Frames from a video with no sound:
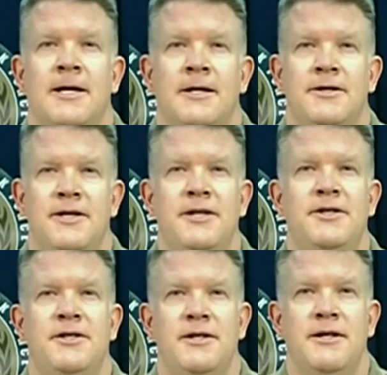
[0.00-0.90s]

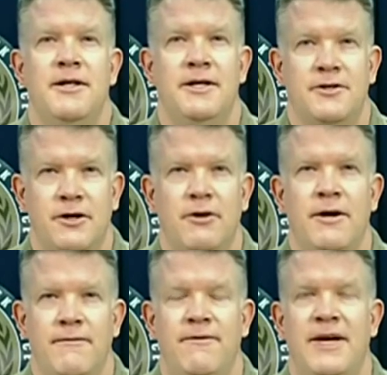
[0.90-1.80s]
Since this
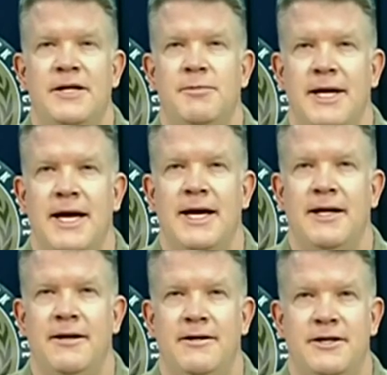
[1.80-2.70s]
current phase began
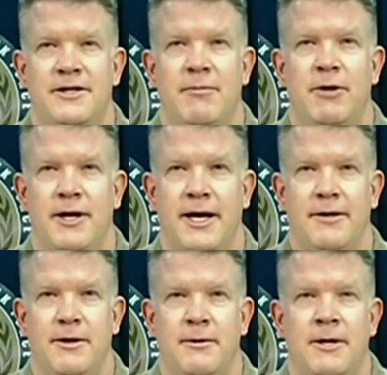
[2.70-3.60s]
on December
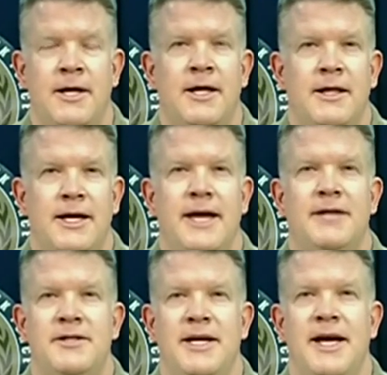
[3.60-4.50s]
9th, the
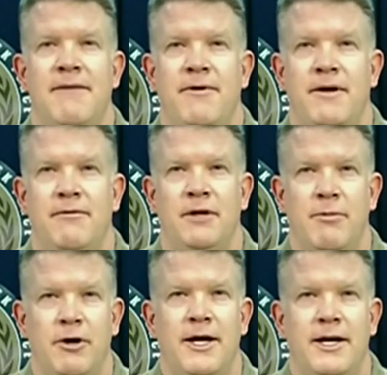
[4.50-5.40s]
SDF have
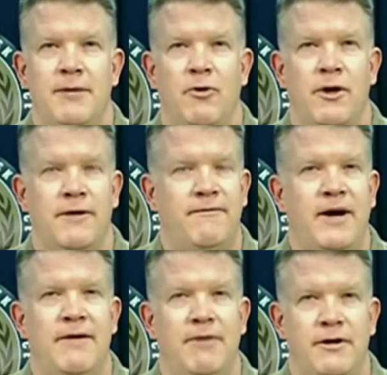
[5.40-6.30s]
liberated more than
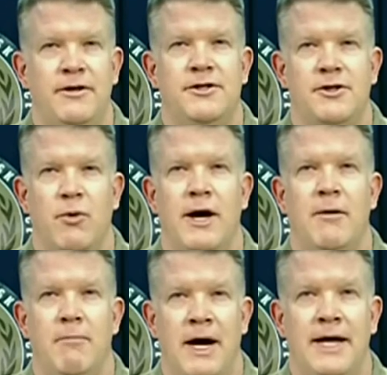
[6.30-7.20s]
500 square
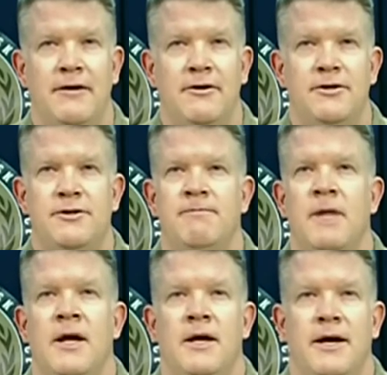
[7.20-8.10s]
miles
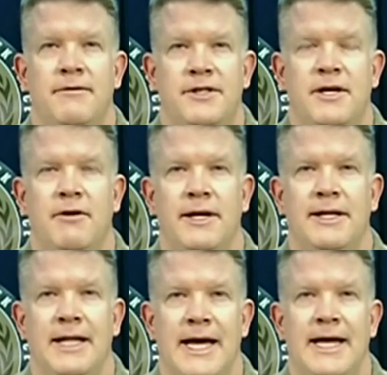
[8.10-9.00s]
of Syrian
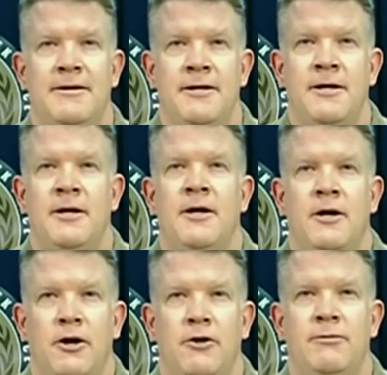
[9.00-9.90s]
land,
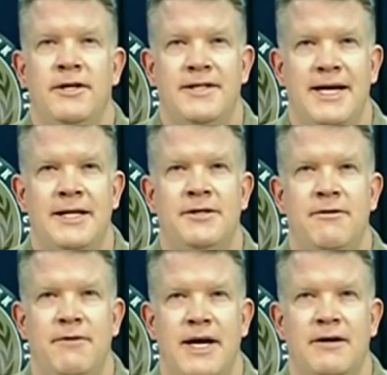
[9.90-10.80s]
home to tens
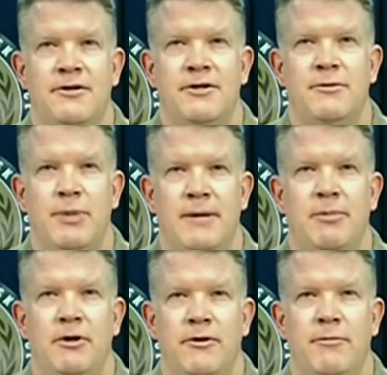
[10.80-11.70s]
of thousands of
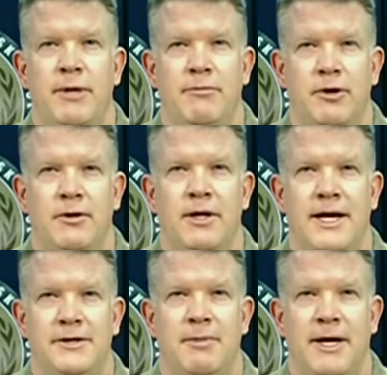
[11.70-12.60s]
people who have been
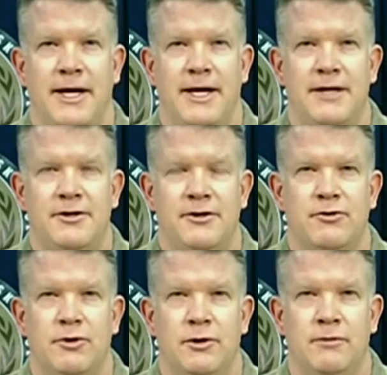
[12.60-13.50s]
brutalized by ISIL's
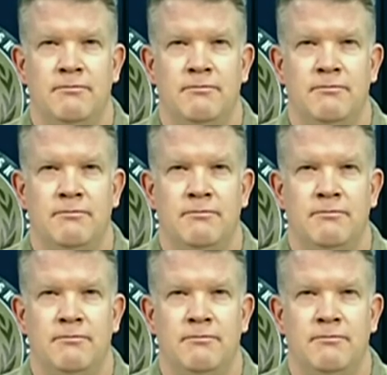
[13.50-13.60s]
rule